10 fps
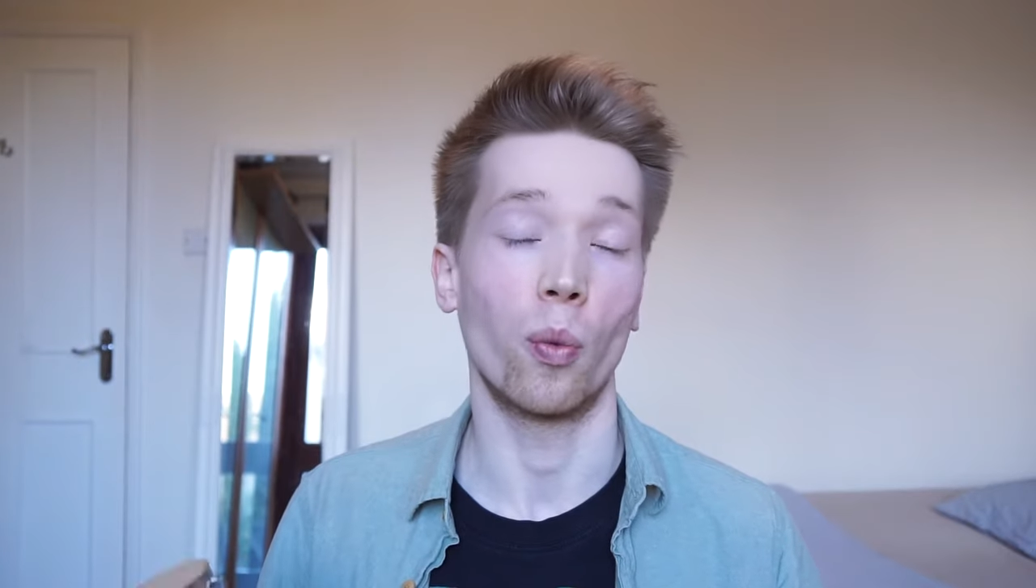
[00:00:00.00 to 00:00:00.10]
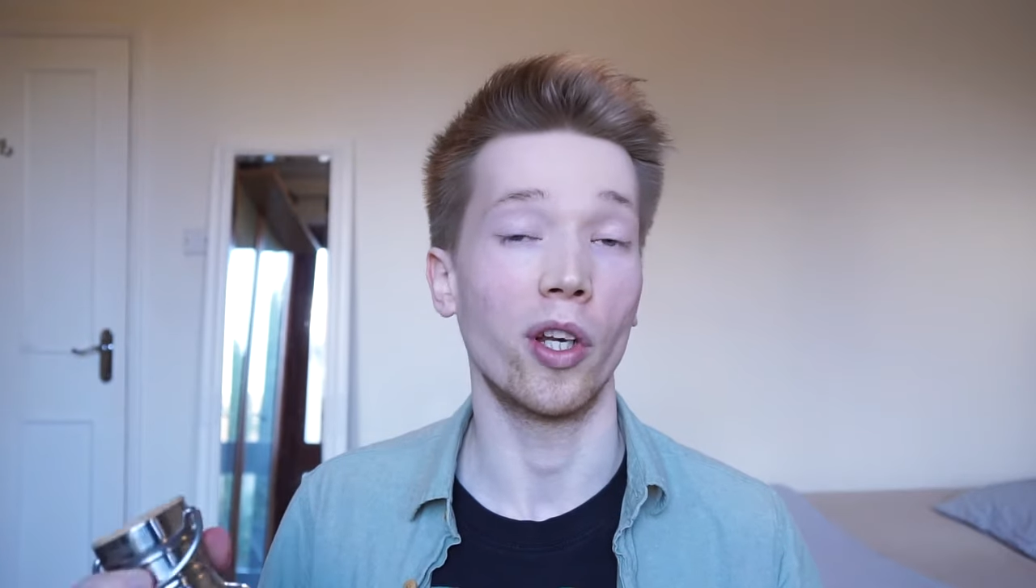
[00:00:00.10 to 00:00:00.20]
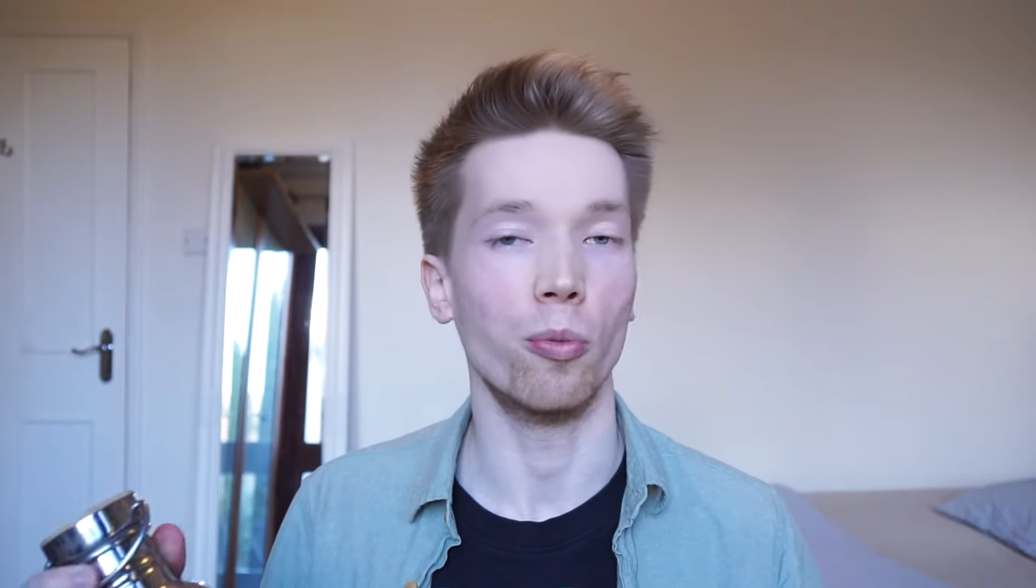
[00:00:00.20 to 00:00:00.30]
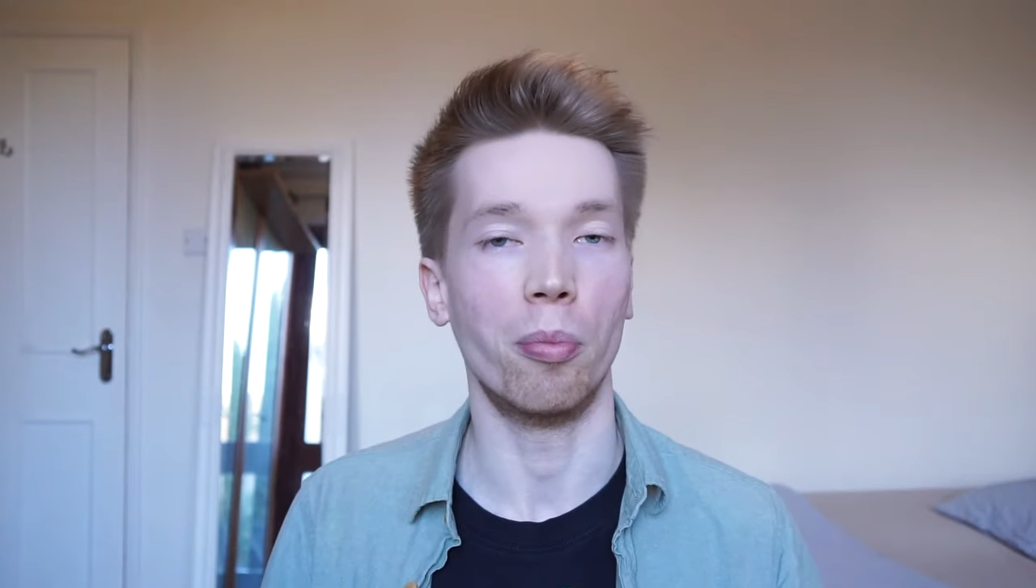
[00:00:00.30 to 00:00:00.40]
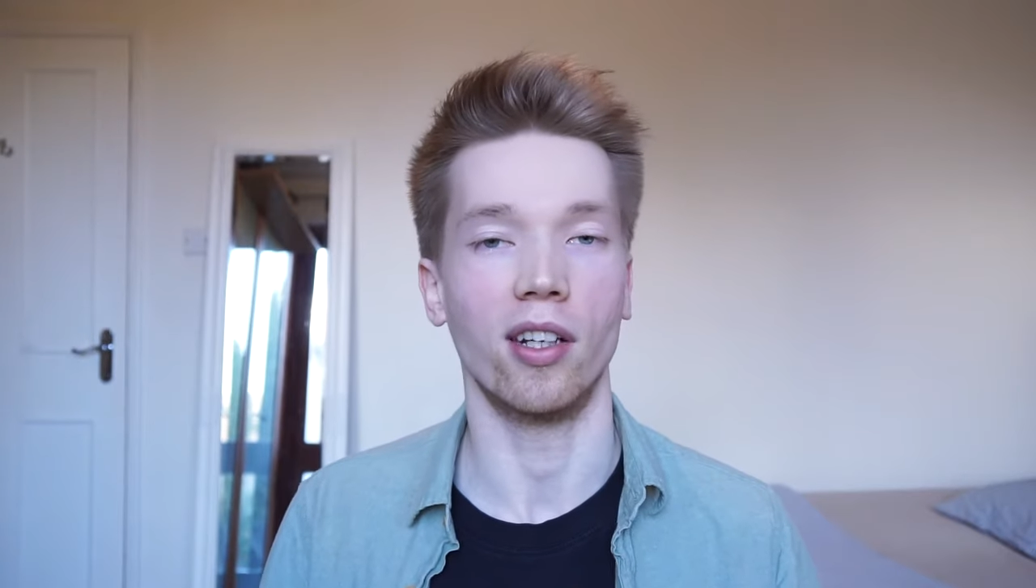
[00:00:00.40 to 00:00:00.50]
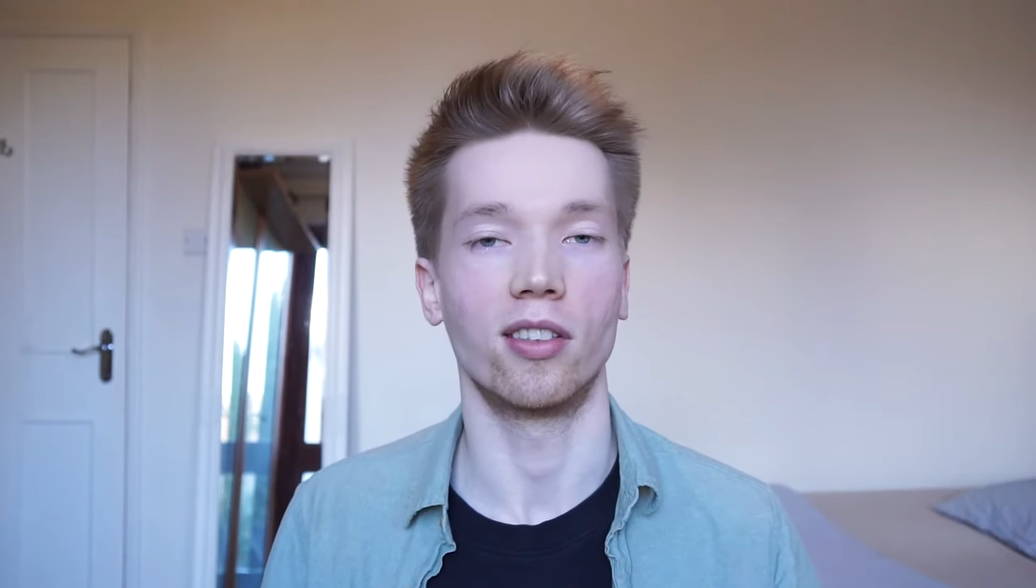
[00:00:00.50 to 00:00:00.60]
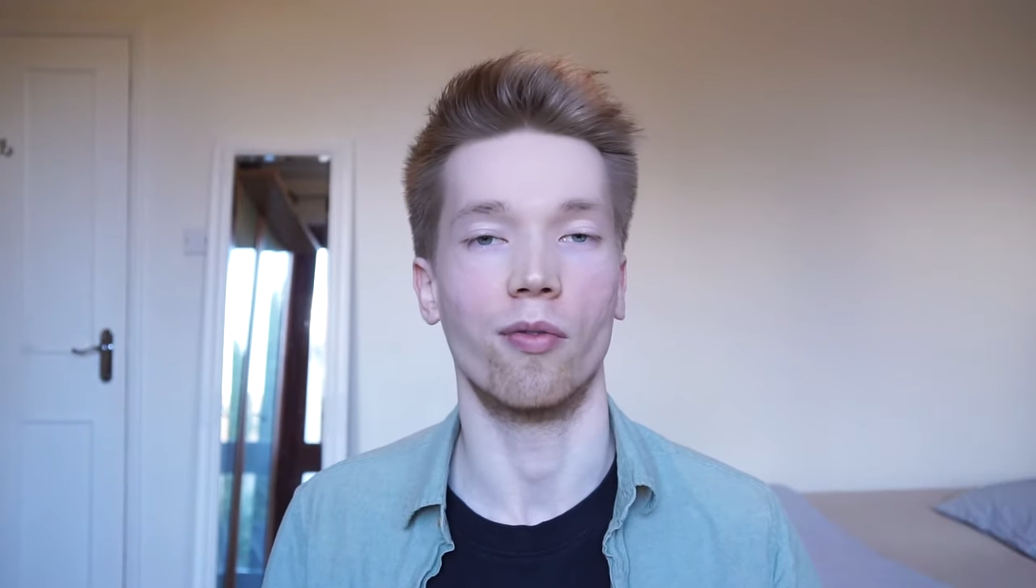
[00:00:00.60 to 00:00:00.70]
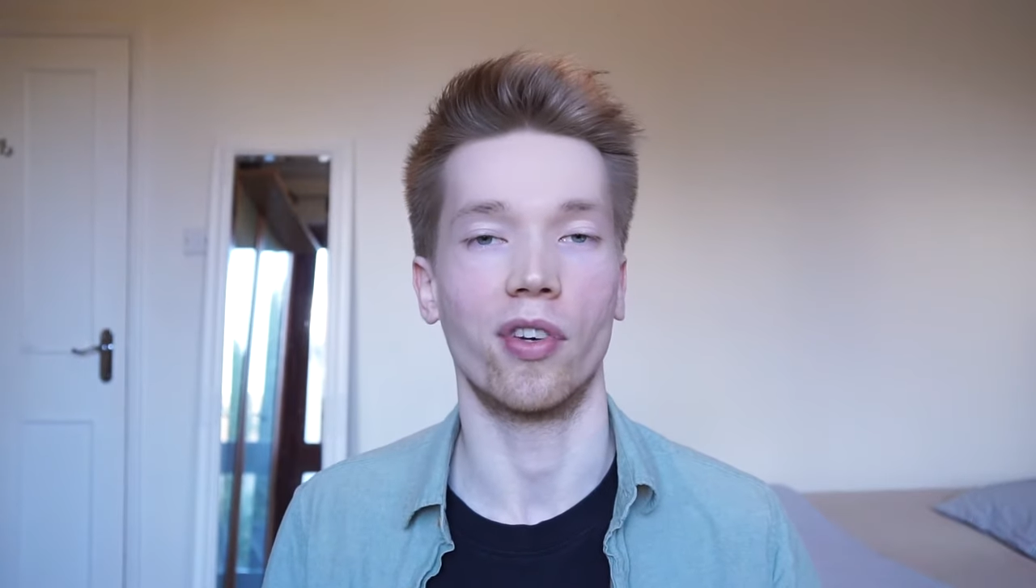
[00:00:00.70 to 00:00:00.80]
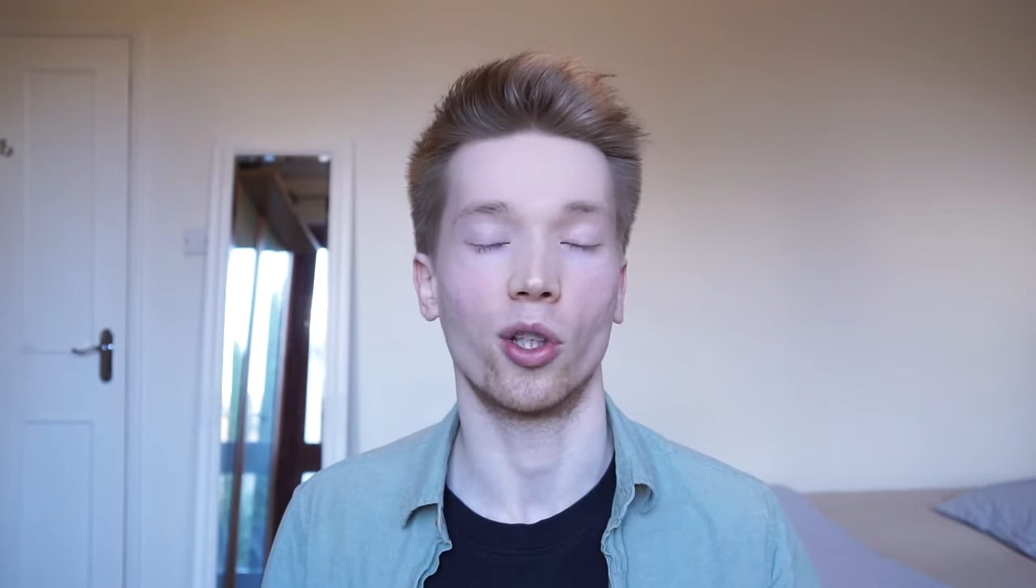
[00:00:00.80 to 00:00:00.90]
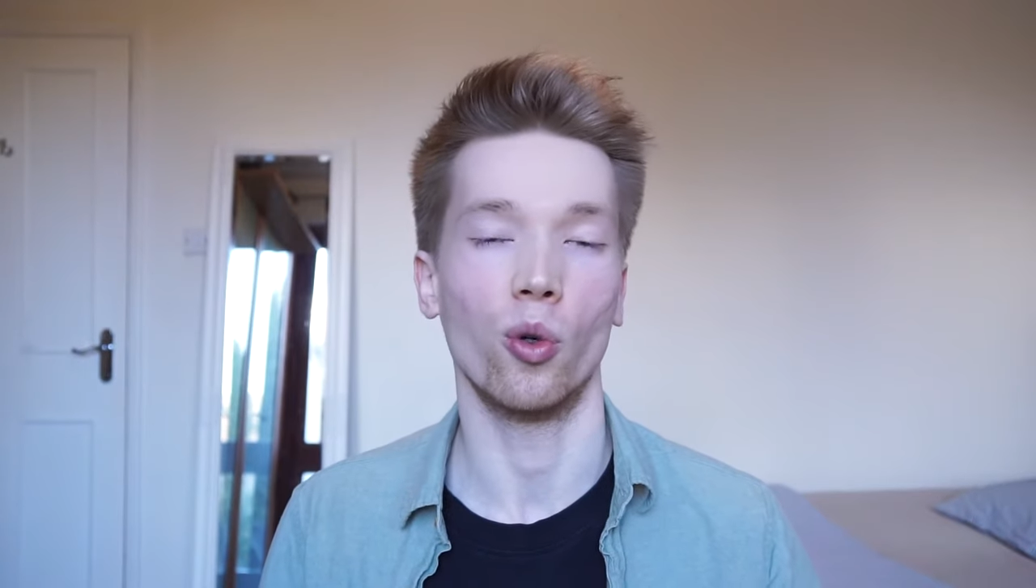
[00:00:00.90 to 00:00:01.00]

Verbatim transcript: when you buy something,